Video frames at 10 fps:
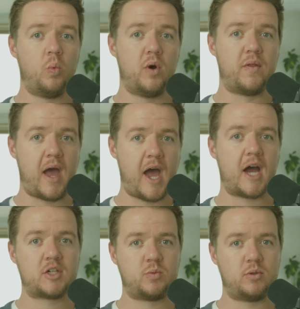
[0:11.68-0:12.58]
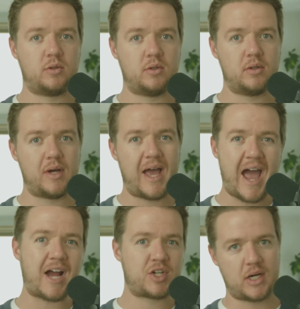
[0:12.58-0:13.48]
with actual
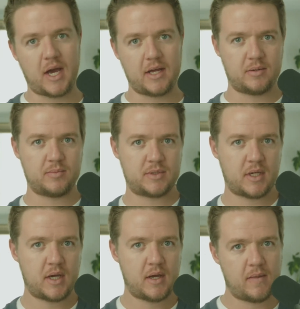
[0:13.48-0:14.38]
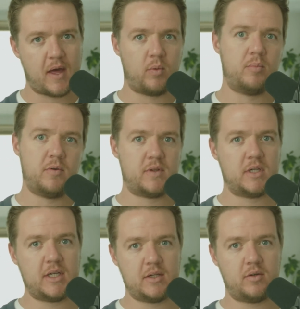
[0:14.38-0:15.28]
action items that will move
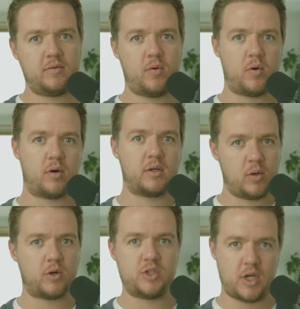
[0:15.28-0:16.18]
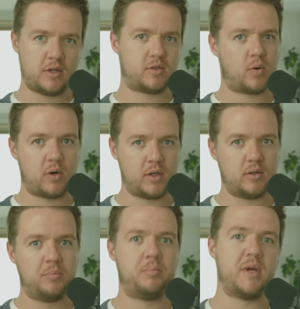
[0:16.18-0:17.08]
the needle for your
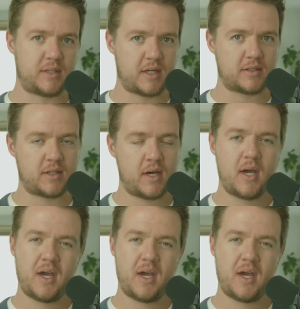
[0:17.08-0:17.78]
janitorial business.